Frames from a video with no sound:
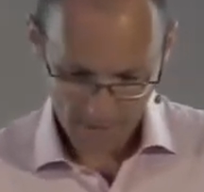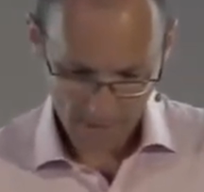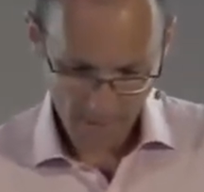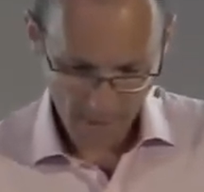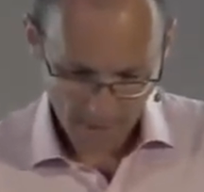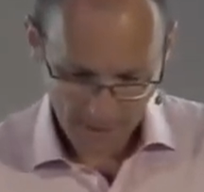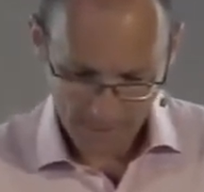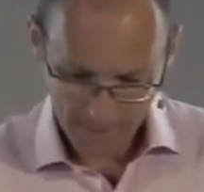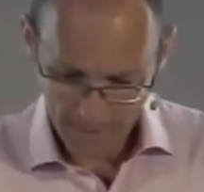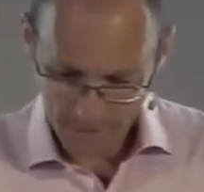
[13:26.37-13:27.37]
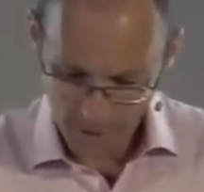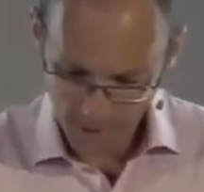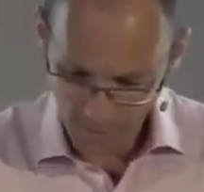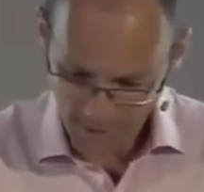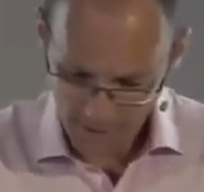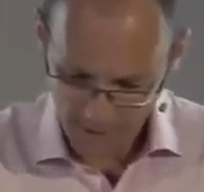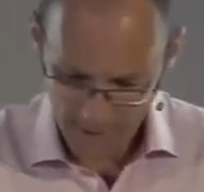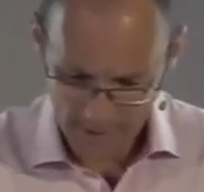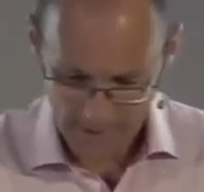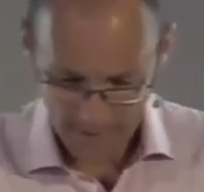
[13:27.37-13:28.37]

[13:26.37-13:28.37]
a bonus application right at the end,